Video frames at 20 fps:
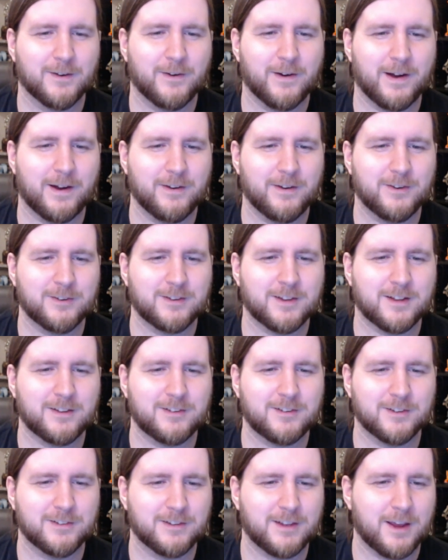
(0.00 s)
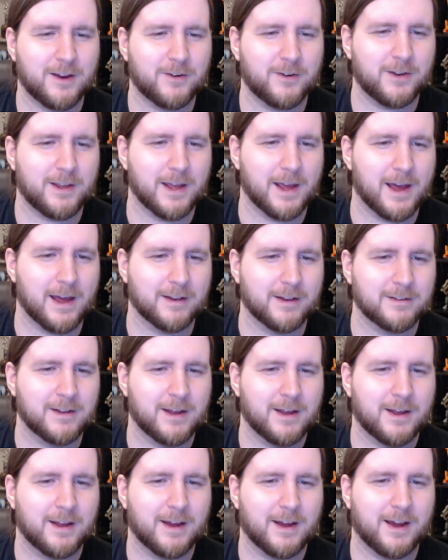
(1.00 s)
Wow, you're such a scaredy cat.
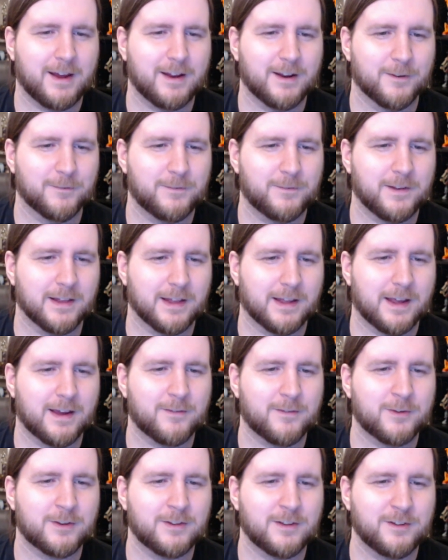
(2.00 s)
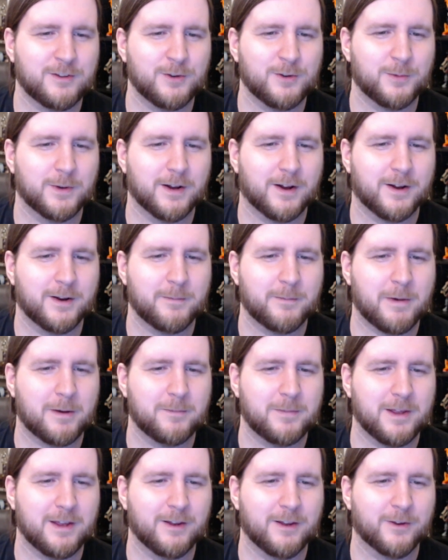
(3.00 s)
I had a feeling ever since you went on
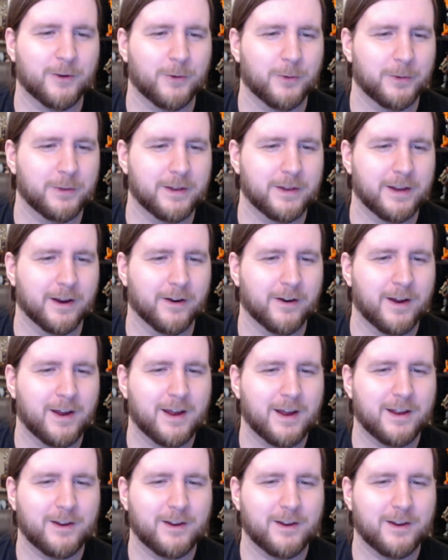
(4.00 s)
about being cold in here.